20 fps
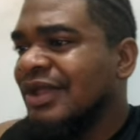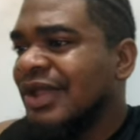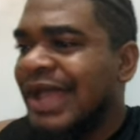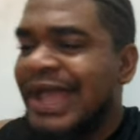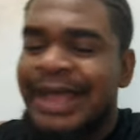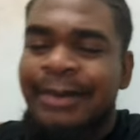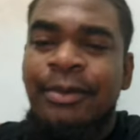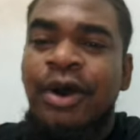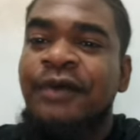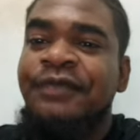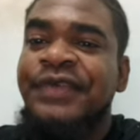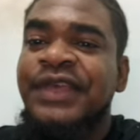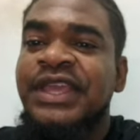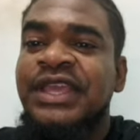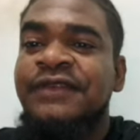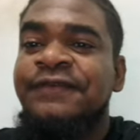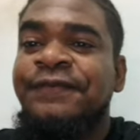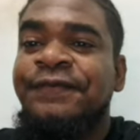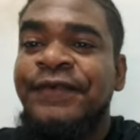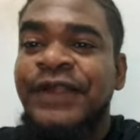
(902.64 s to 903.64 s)
I more think
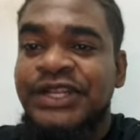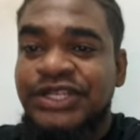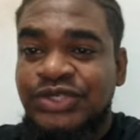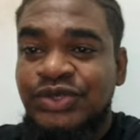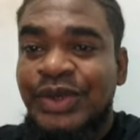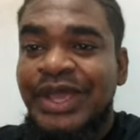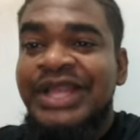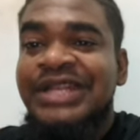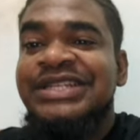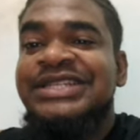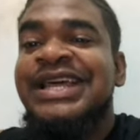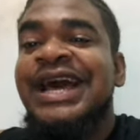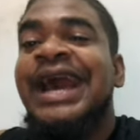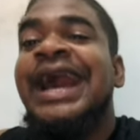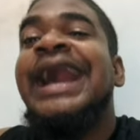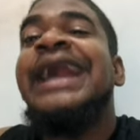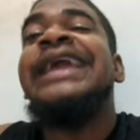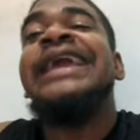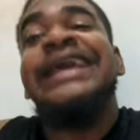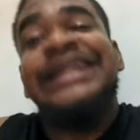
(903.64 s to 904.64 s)
it's afraid to enter
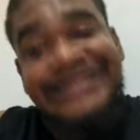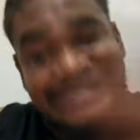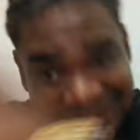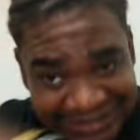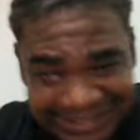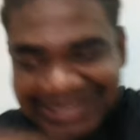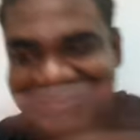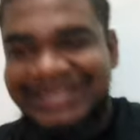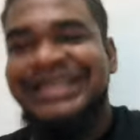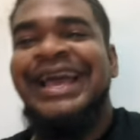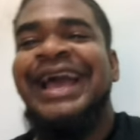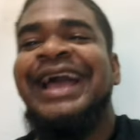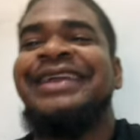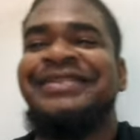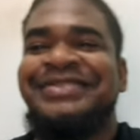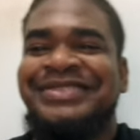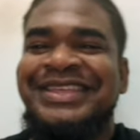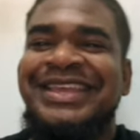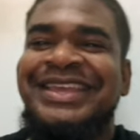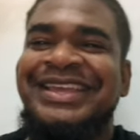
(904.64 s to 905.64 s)
Haiti. I
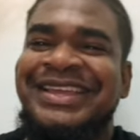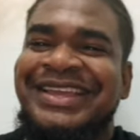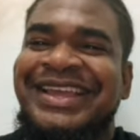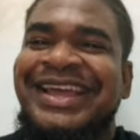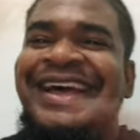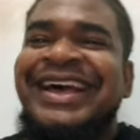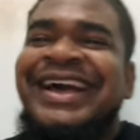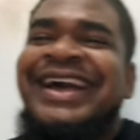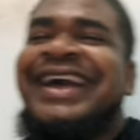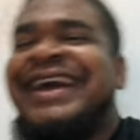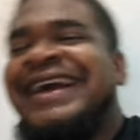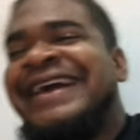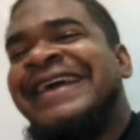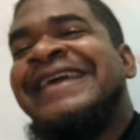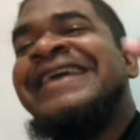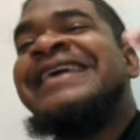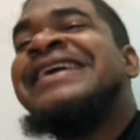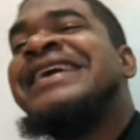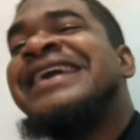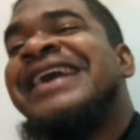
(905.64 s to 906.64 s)

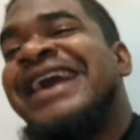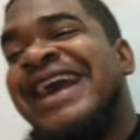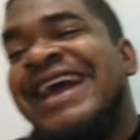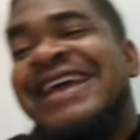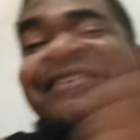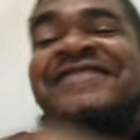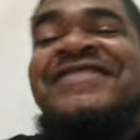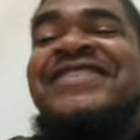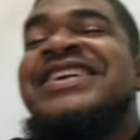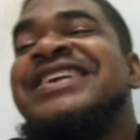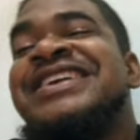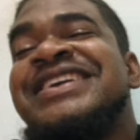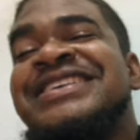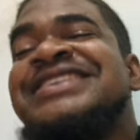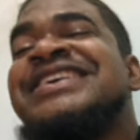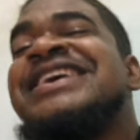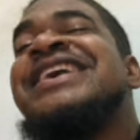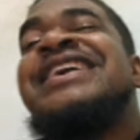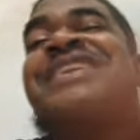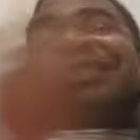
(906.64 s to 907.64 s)
think it's
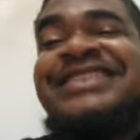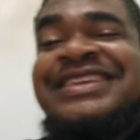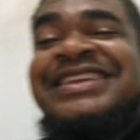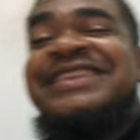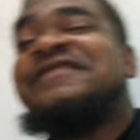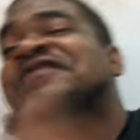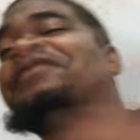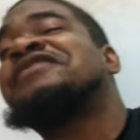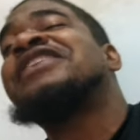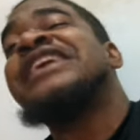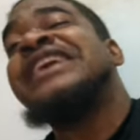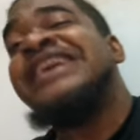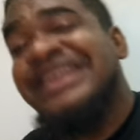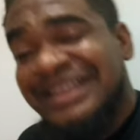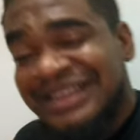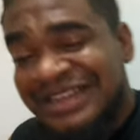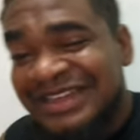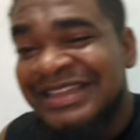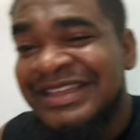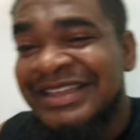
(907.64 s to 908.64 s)
Haiti
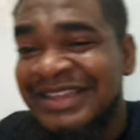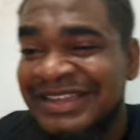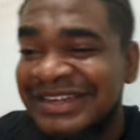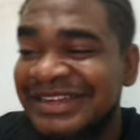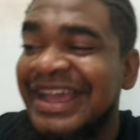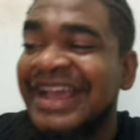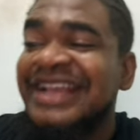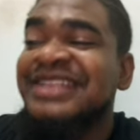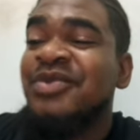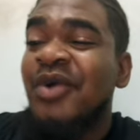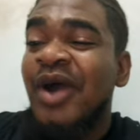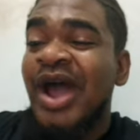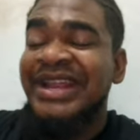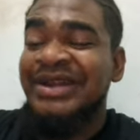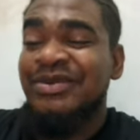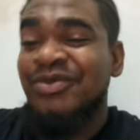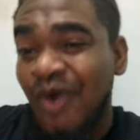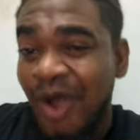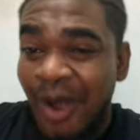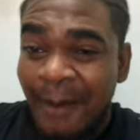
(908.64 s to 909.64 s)
afraid. That's why
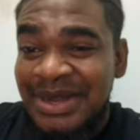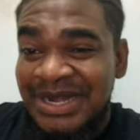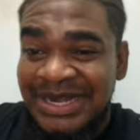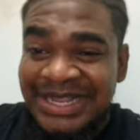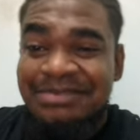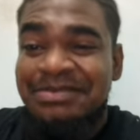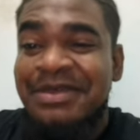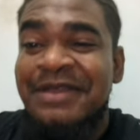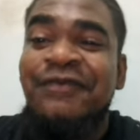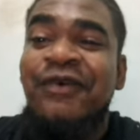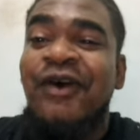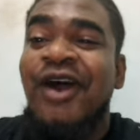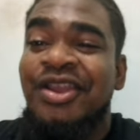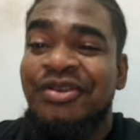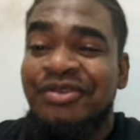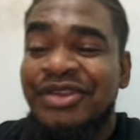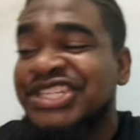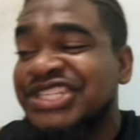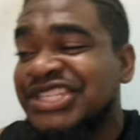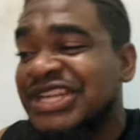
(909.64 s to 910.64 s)
it's wobbling before
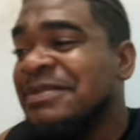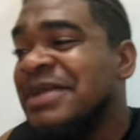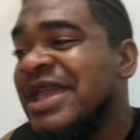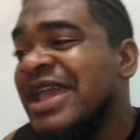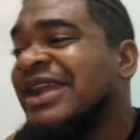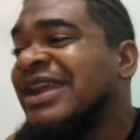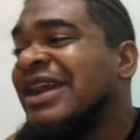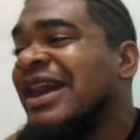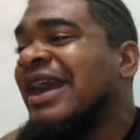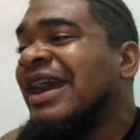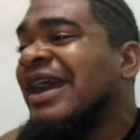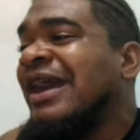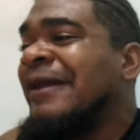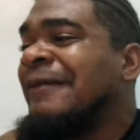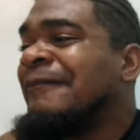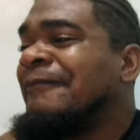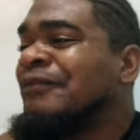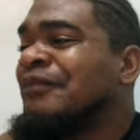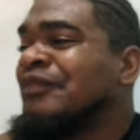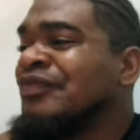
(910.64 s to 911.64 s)
it reach Jamaica.
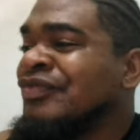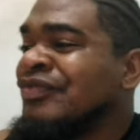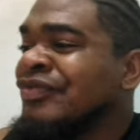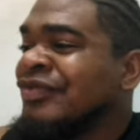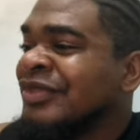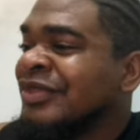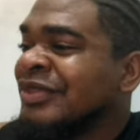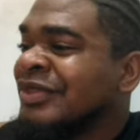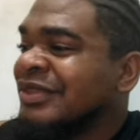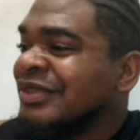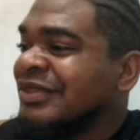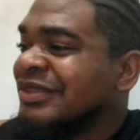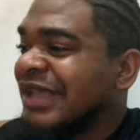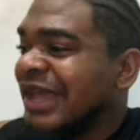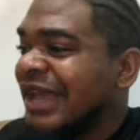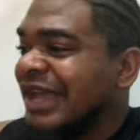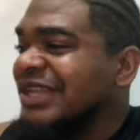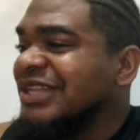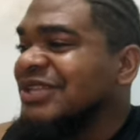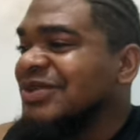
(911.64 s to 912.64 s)

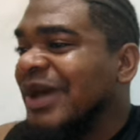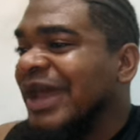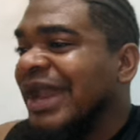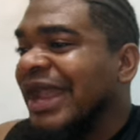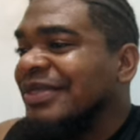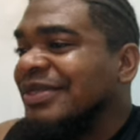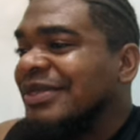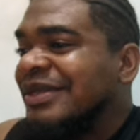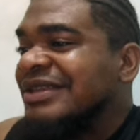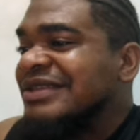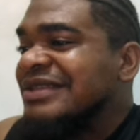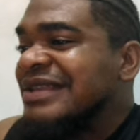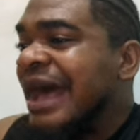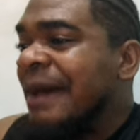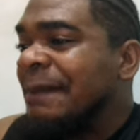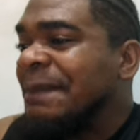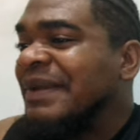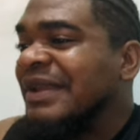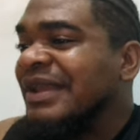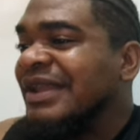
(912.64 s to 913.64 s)
That is what I think is
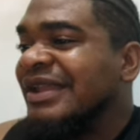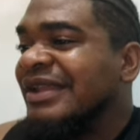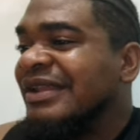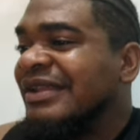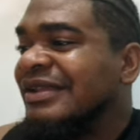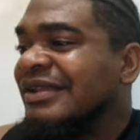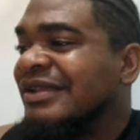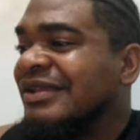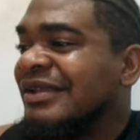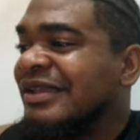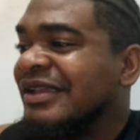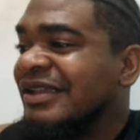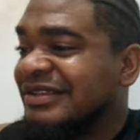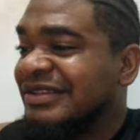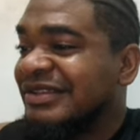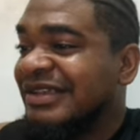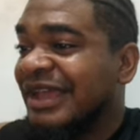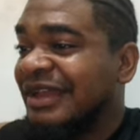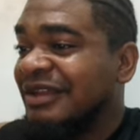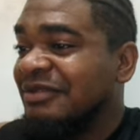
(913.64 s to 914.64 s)
happening.
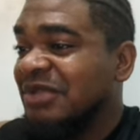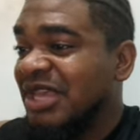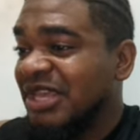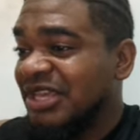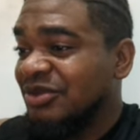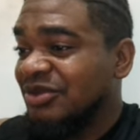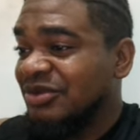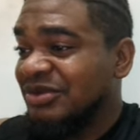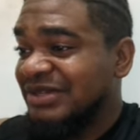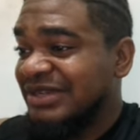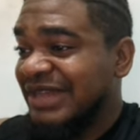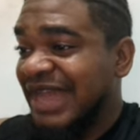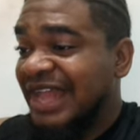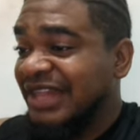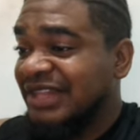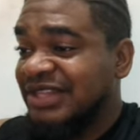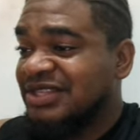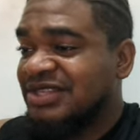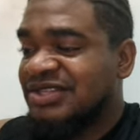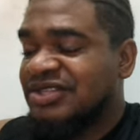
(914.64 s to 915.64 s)
Haiti can make you
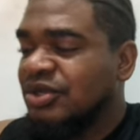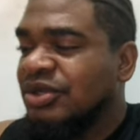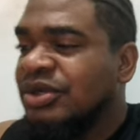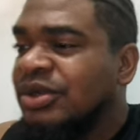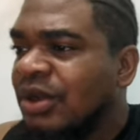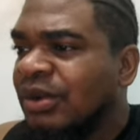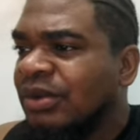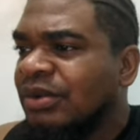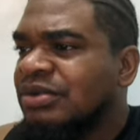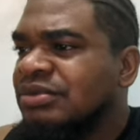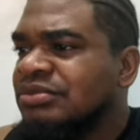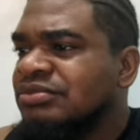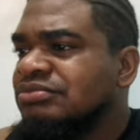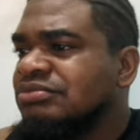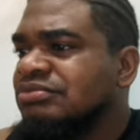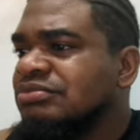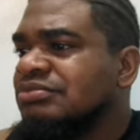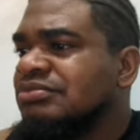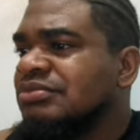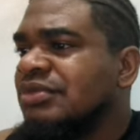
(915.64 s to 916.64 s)
dance, you know.
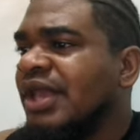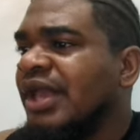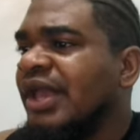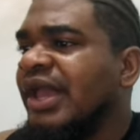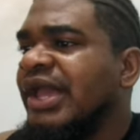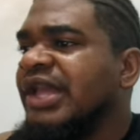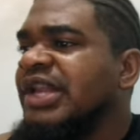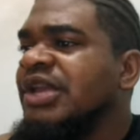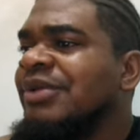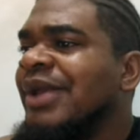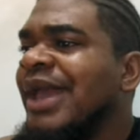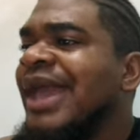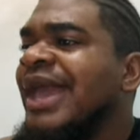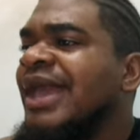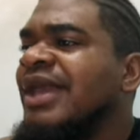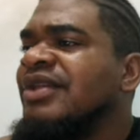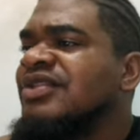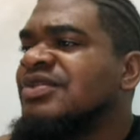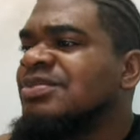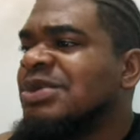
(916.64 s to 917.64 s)

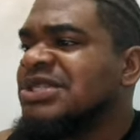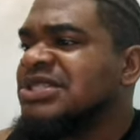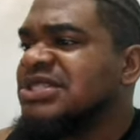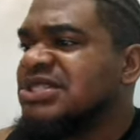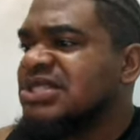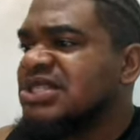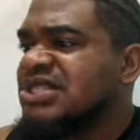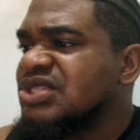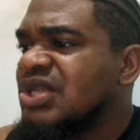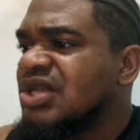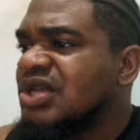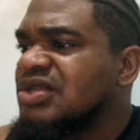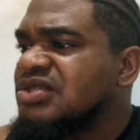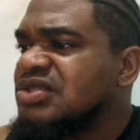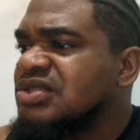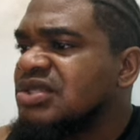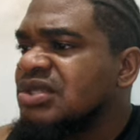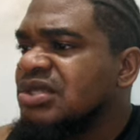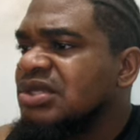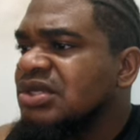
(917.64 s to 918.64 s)
Anyways, brothers and sisters.